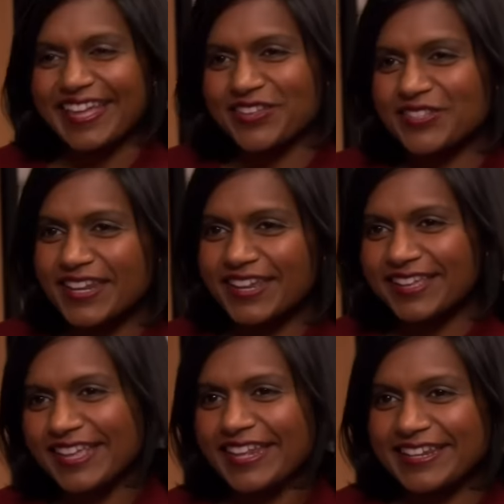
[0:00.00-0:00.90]
Yeah, and you said I
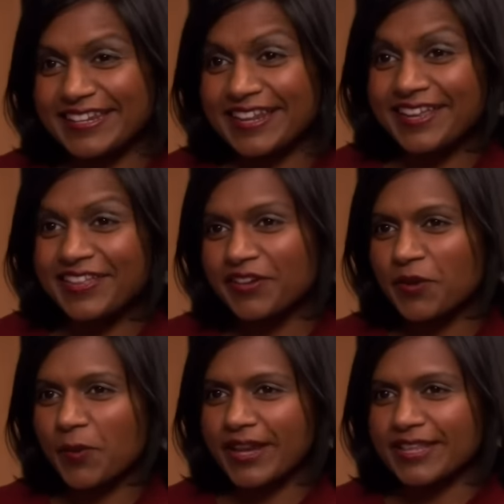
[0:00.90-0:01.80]
could get it in any color
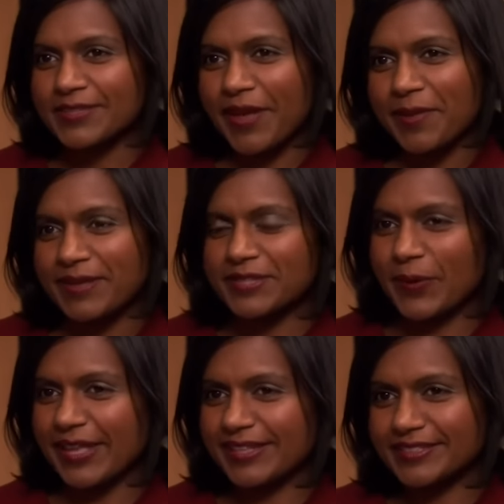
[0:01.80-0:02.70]
I wanted, so I
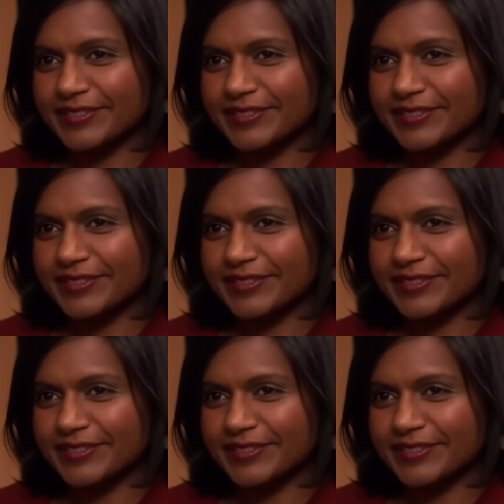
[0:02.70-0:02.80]
picked white.